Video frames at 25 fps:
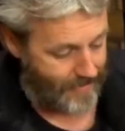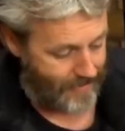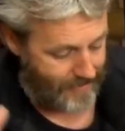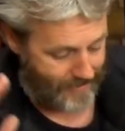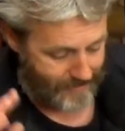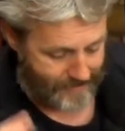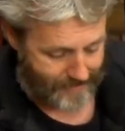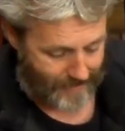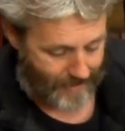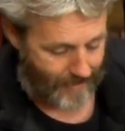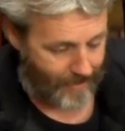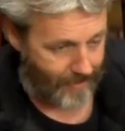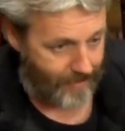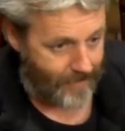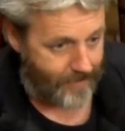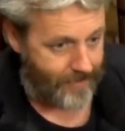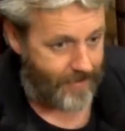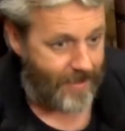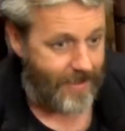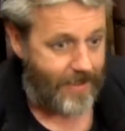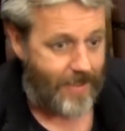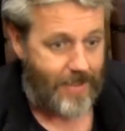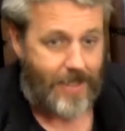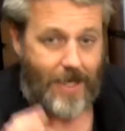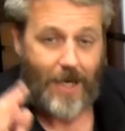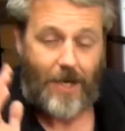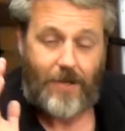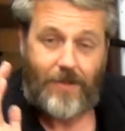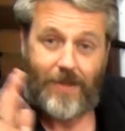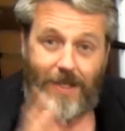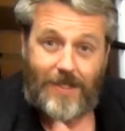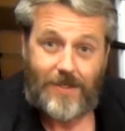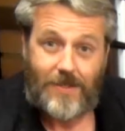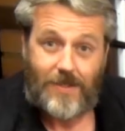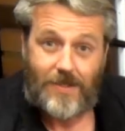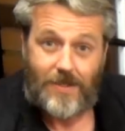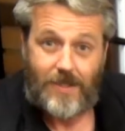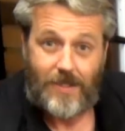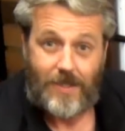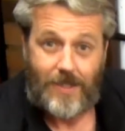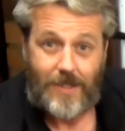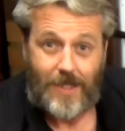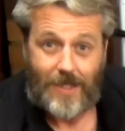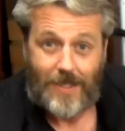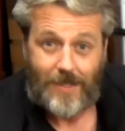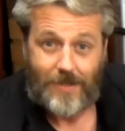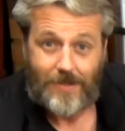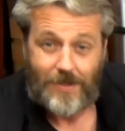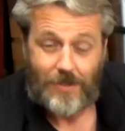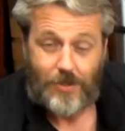So there you go. That's
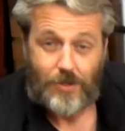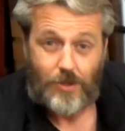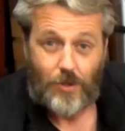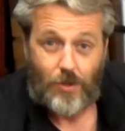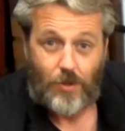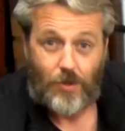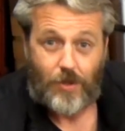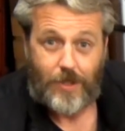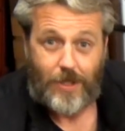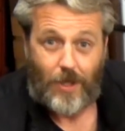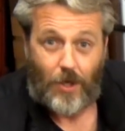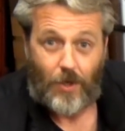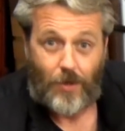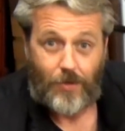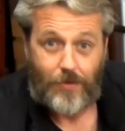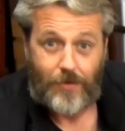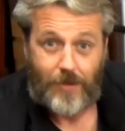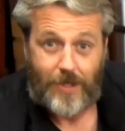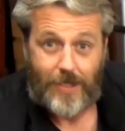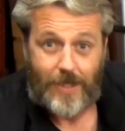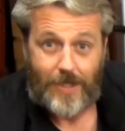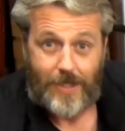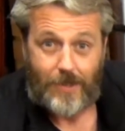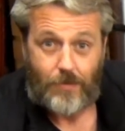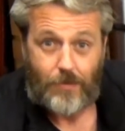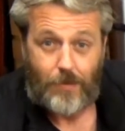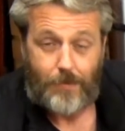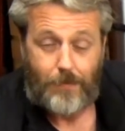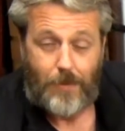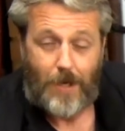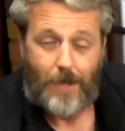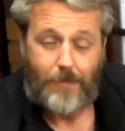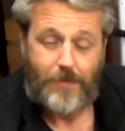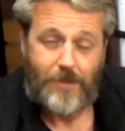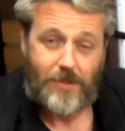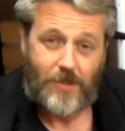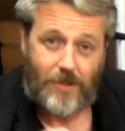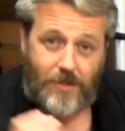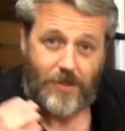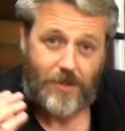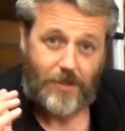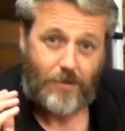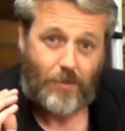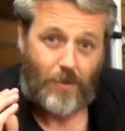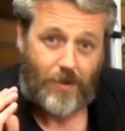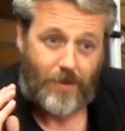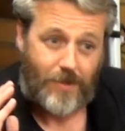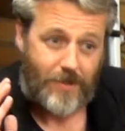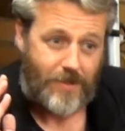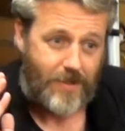the story on the Grip Puppies. I
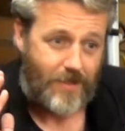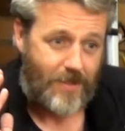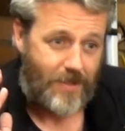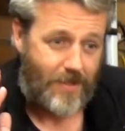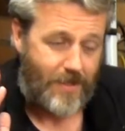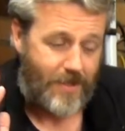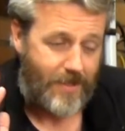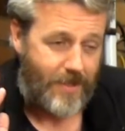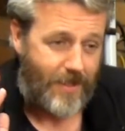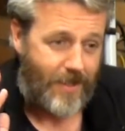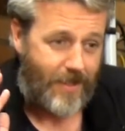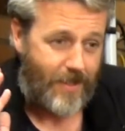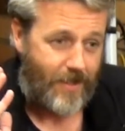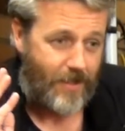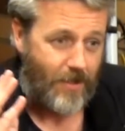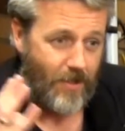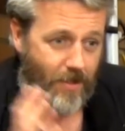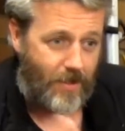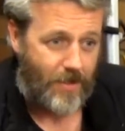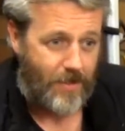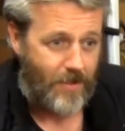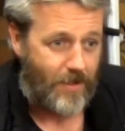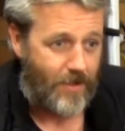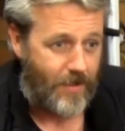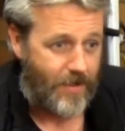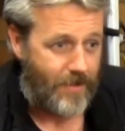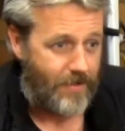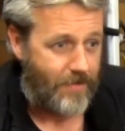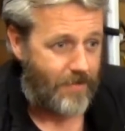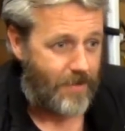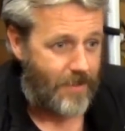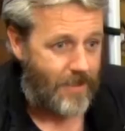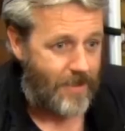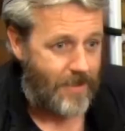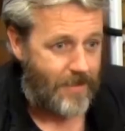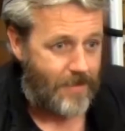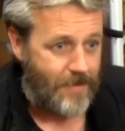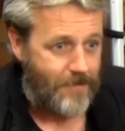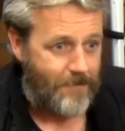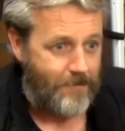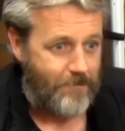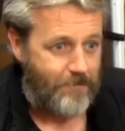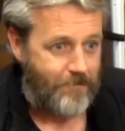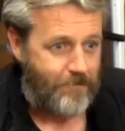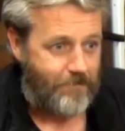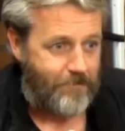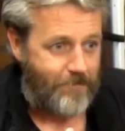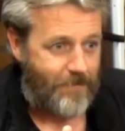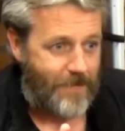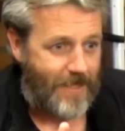just wanted to kind of like
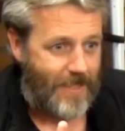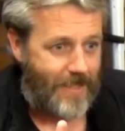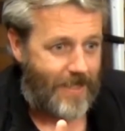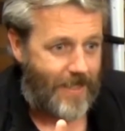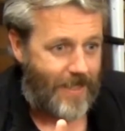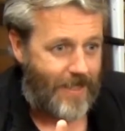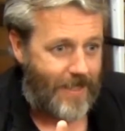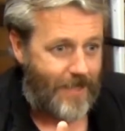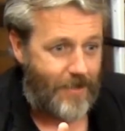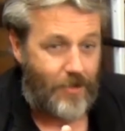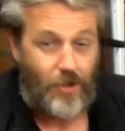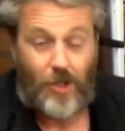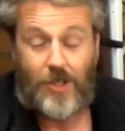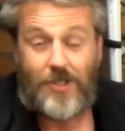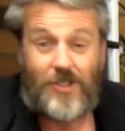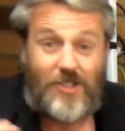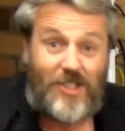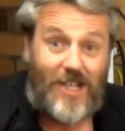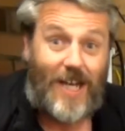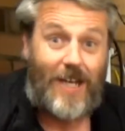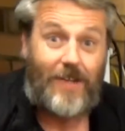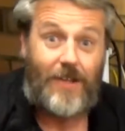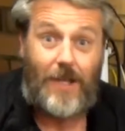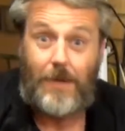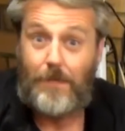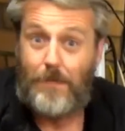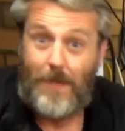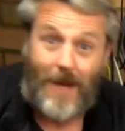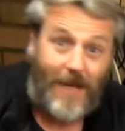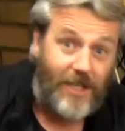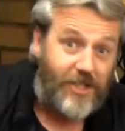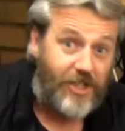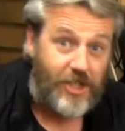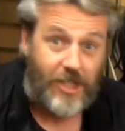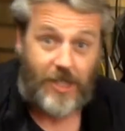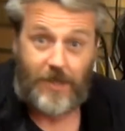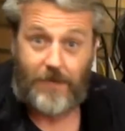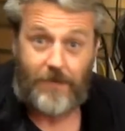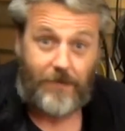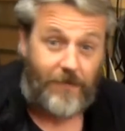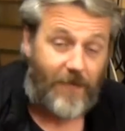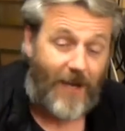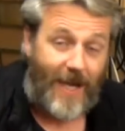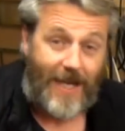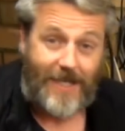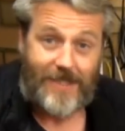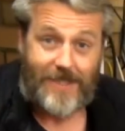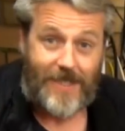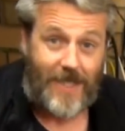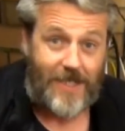not to say they're magic and
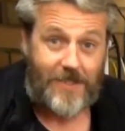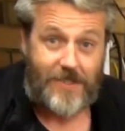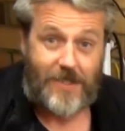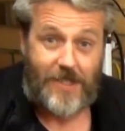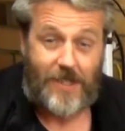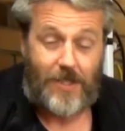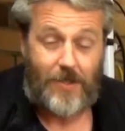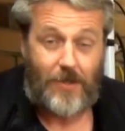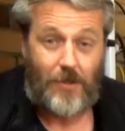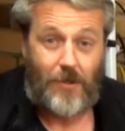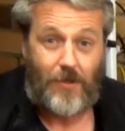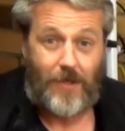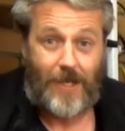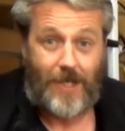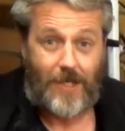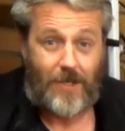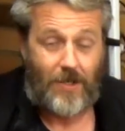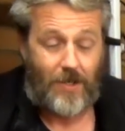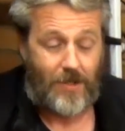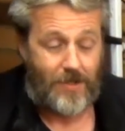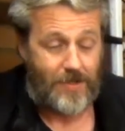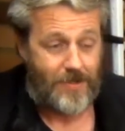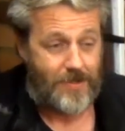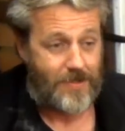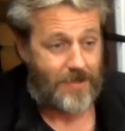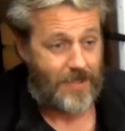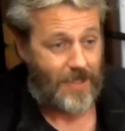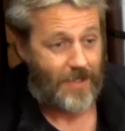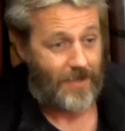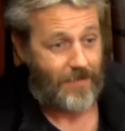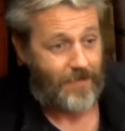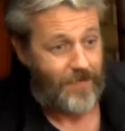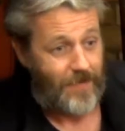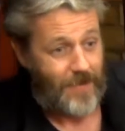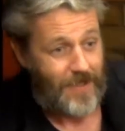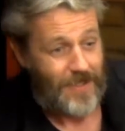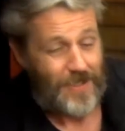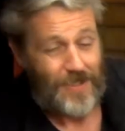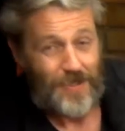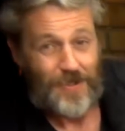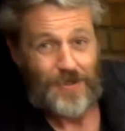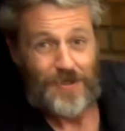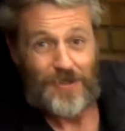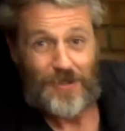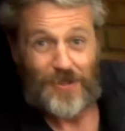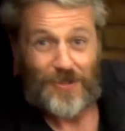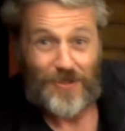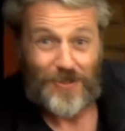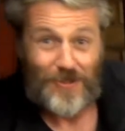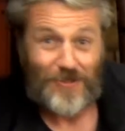fantastic and all that kind of stuff.
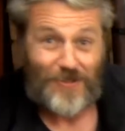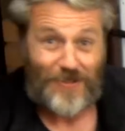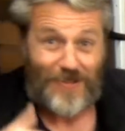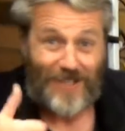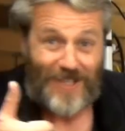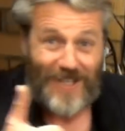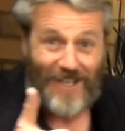Cool.